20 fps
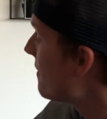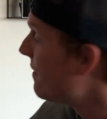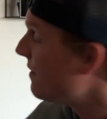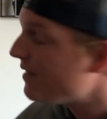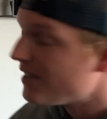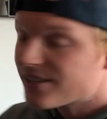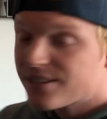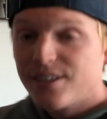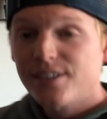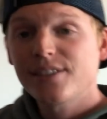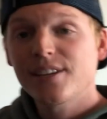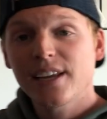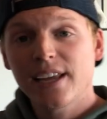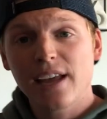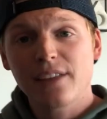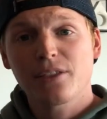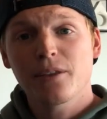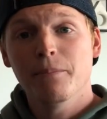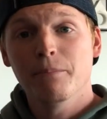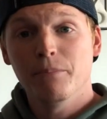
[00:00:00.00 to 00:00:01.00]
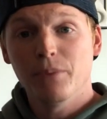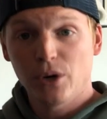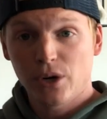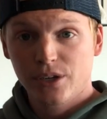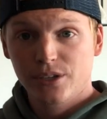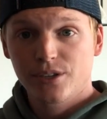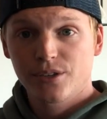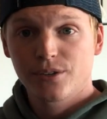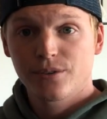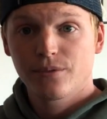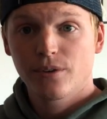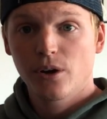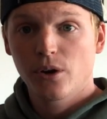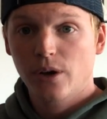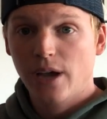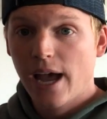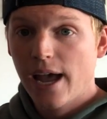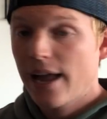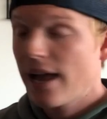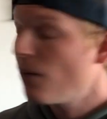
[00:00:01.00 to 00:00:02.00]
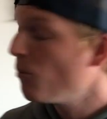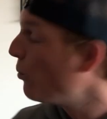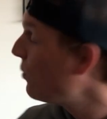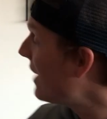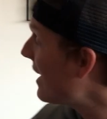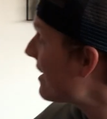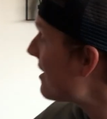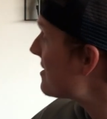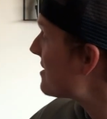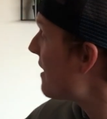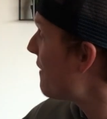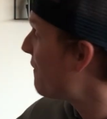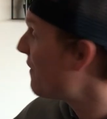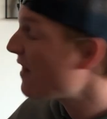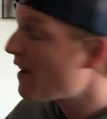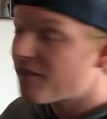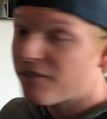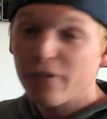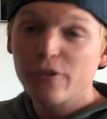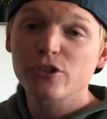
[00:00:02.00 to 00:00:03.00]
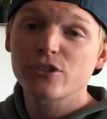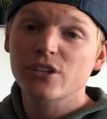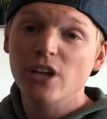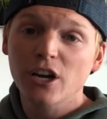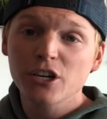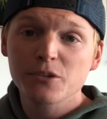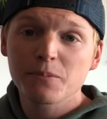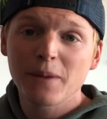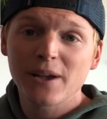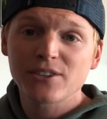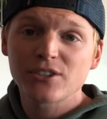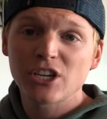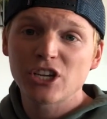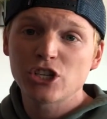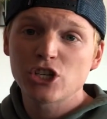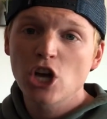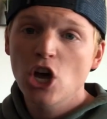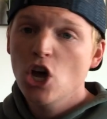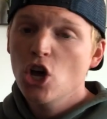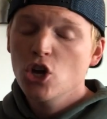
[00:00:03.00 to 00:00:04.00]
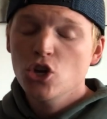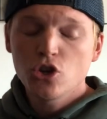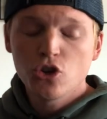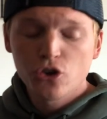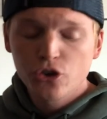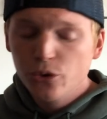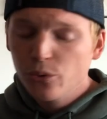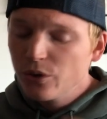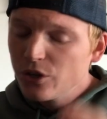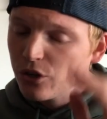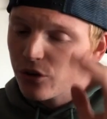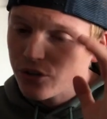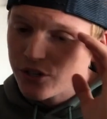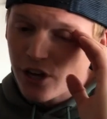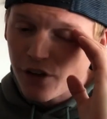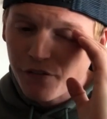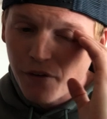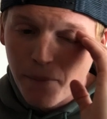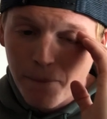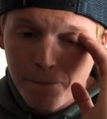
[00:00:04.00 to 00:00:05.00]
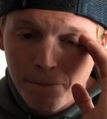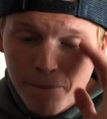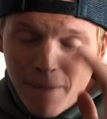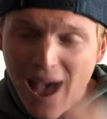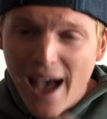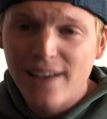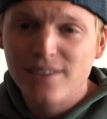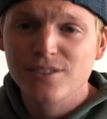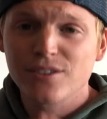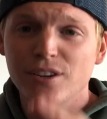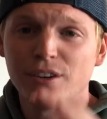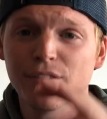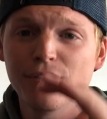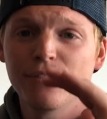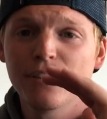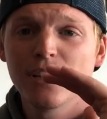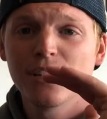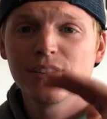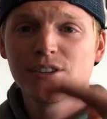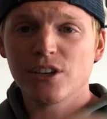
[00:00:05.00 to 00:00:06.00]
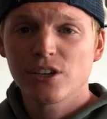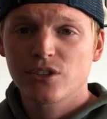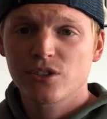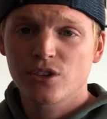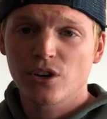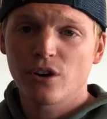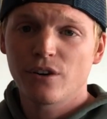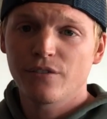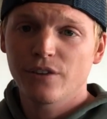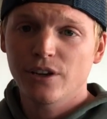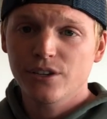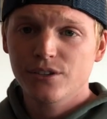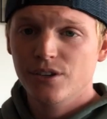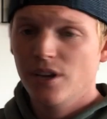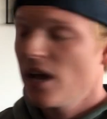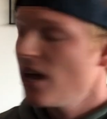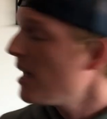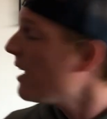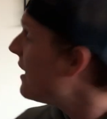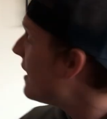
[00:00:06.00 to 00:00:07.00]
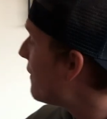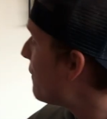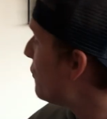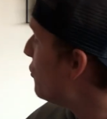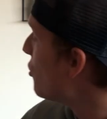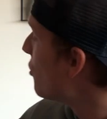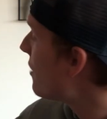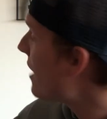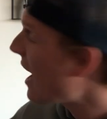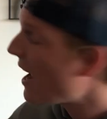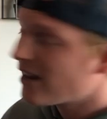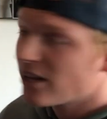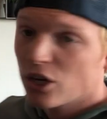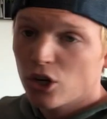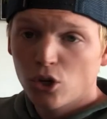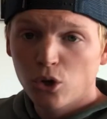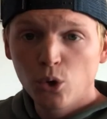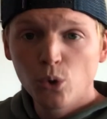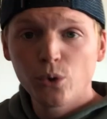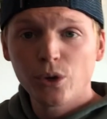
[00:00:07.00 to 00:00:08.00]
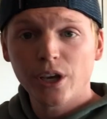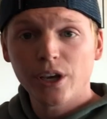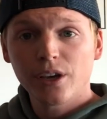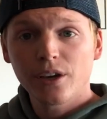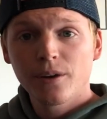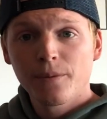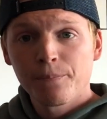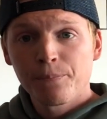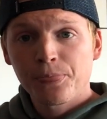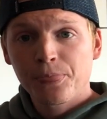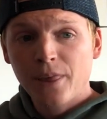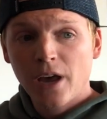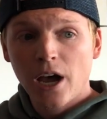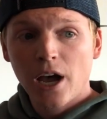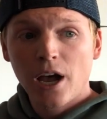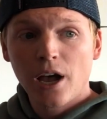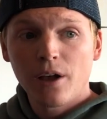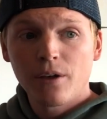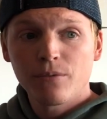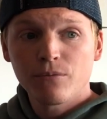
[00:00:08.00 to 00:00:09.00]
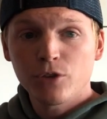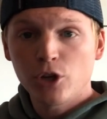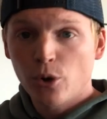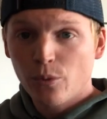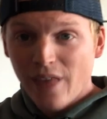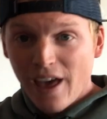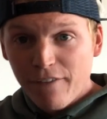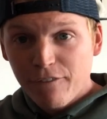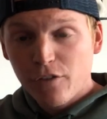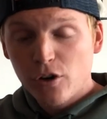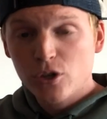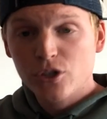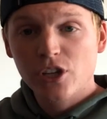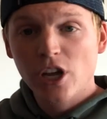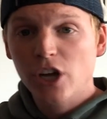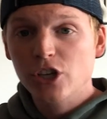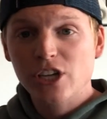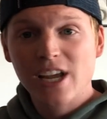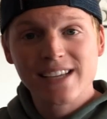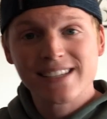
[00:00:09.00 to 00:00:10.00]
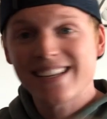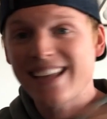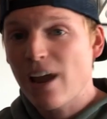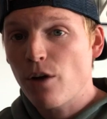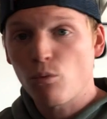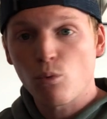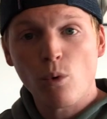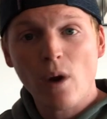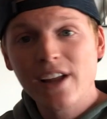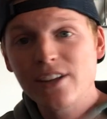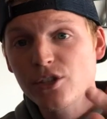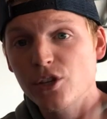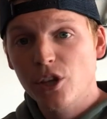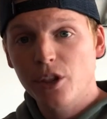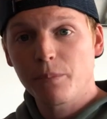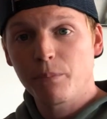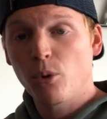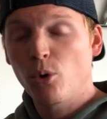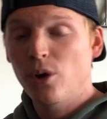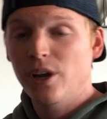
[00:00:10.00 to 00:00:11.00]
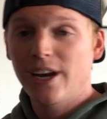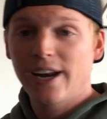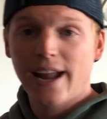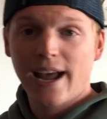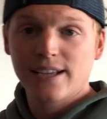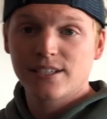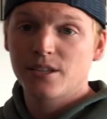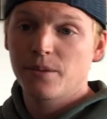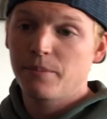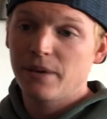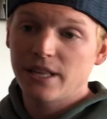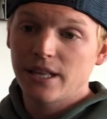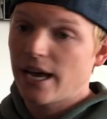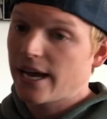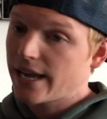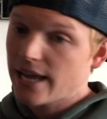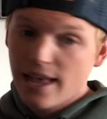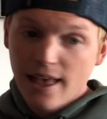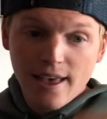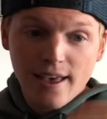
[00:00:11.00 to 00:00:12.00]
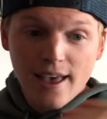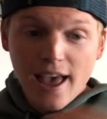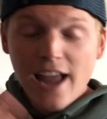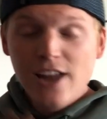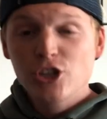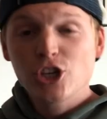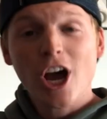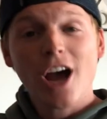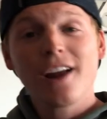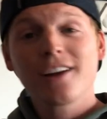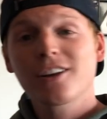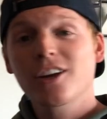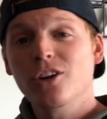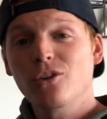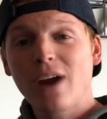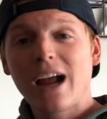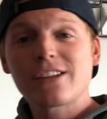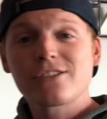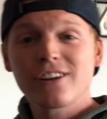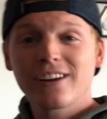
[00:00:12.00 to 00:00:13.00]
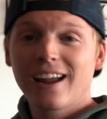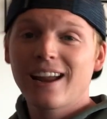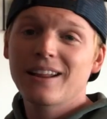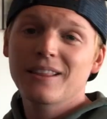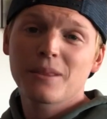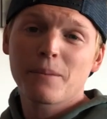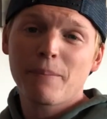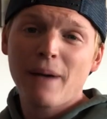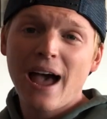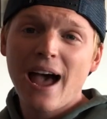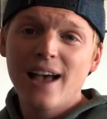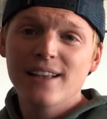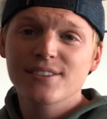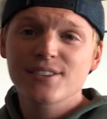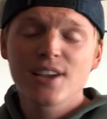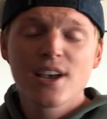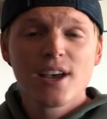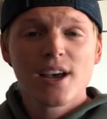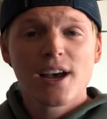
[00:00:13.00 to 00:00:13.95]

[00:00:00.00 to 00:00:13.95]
This is to get them booked, okay? And like I said, for that first touch message, you're doing yourself a massive disservice if you're not including, that first touch has to get right to the point. It has to be like, hey, John, congrats on getting the pass.